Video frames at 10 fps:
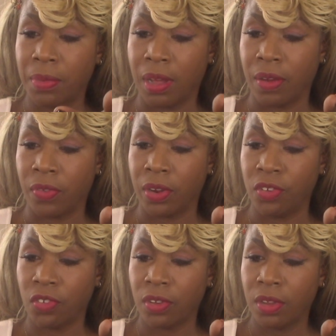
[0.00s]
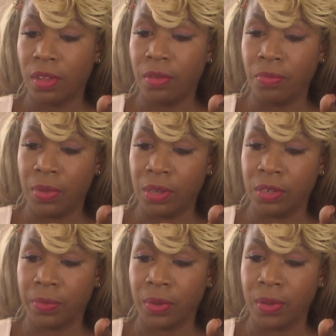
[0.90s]
coverage,
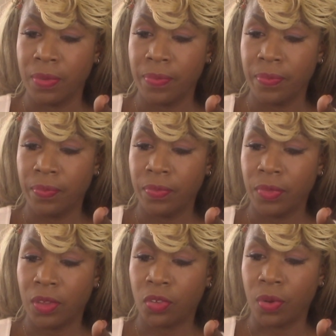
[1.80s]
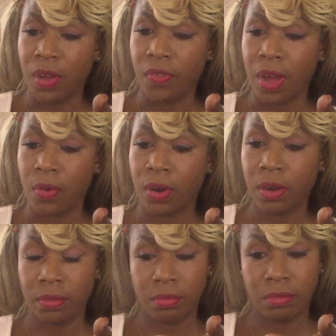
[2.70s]
buildable, 12-hour
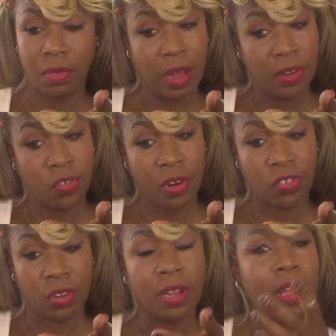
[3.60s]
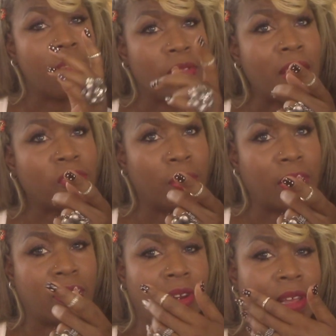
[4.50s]
hydration. That's
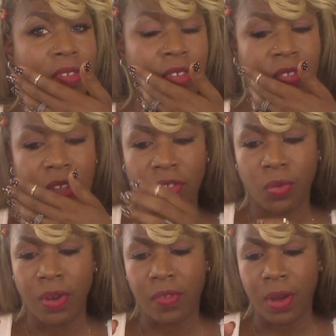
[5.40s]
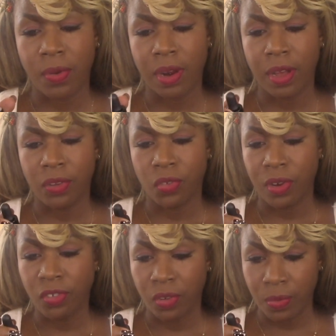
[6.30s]
what it is. It says 12-hour
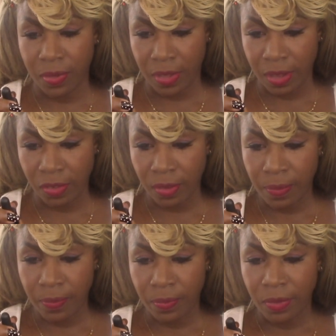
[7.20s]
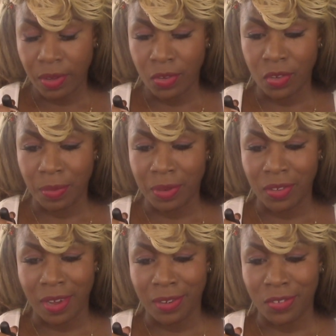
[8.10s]
hydration with this. The
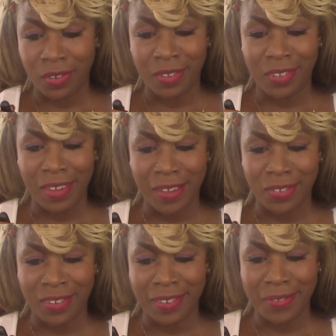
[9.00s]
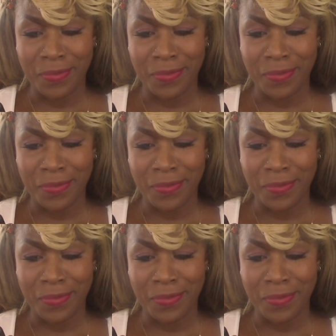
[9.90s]
dermatology tested.